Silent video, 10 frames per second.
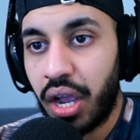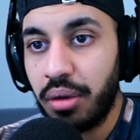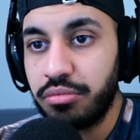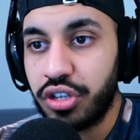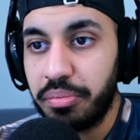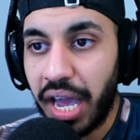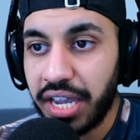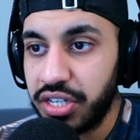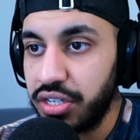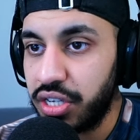it comes to
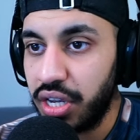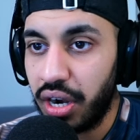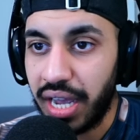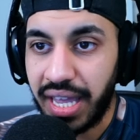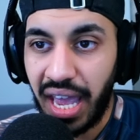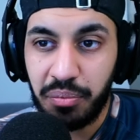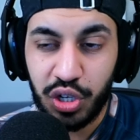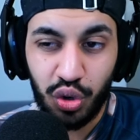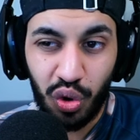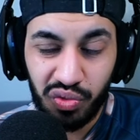magazines here, again, we
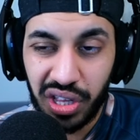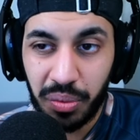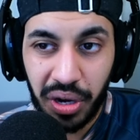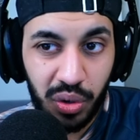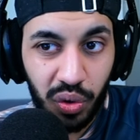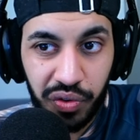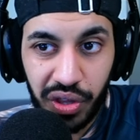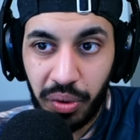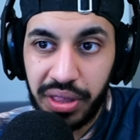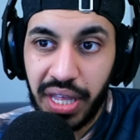don't really want to go for
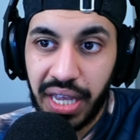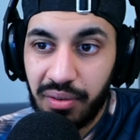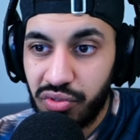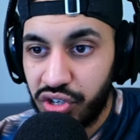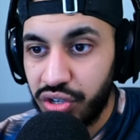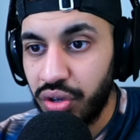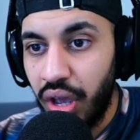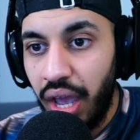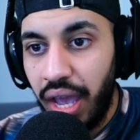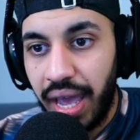the one that gives you
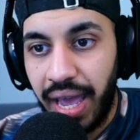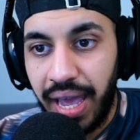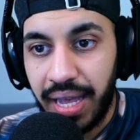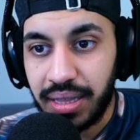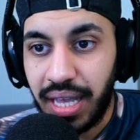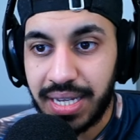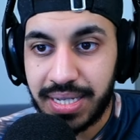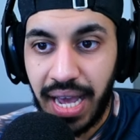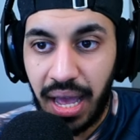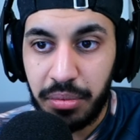less
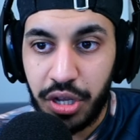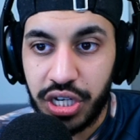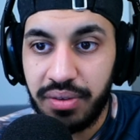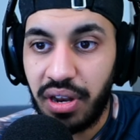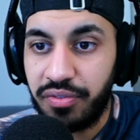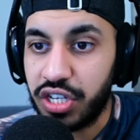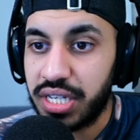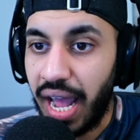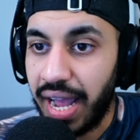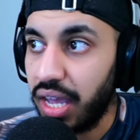damage, and even if you
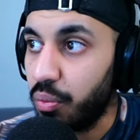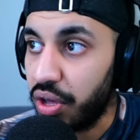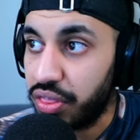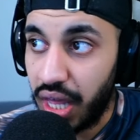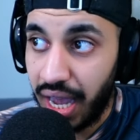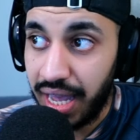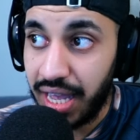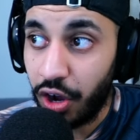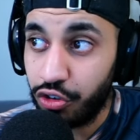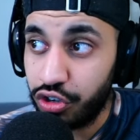stack it with that
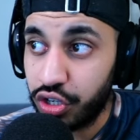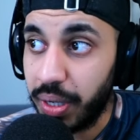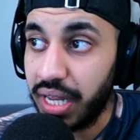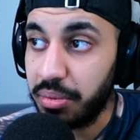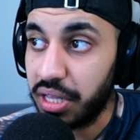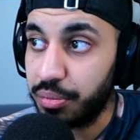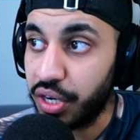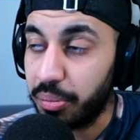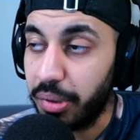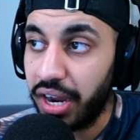
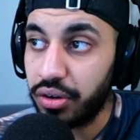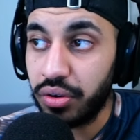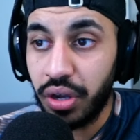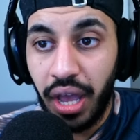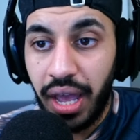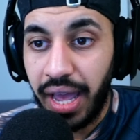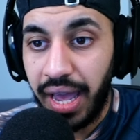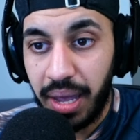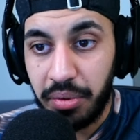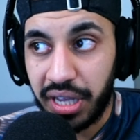820mm barrel,
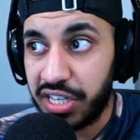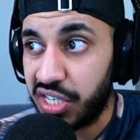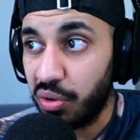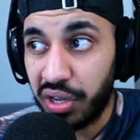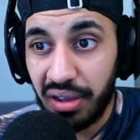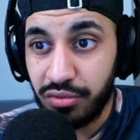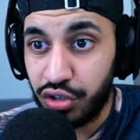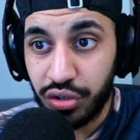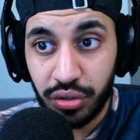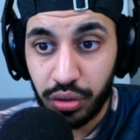it still gives
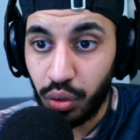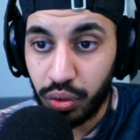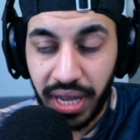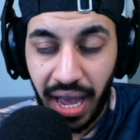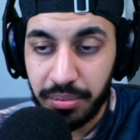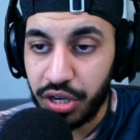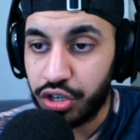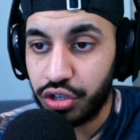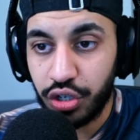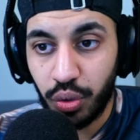you low
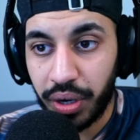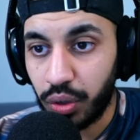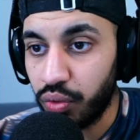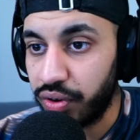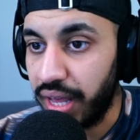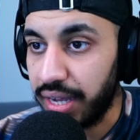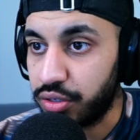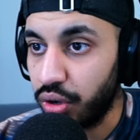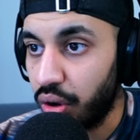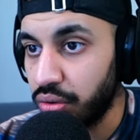damage, so you don't want to go for that
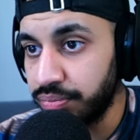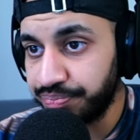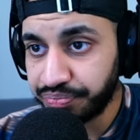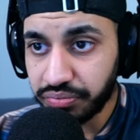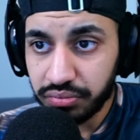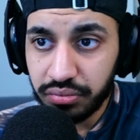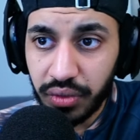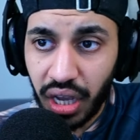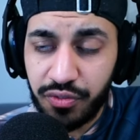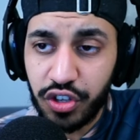at all.
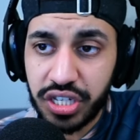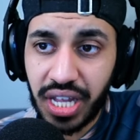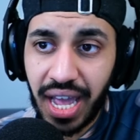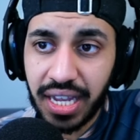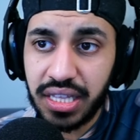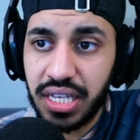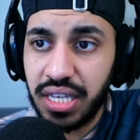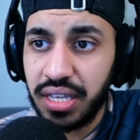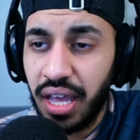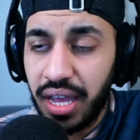If you stack
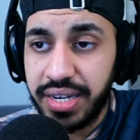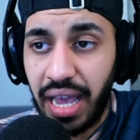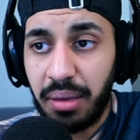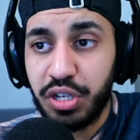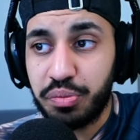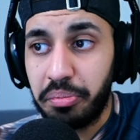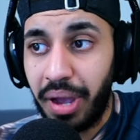the damage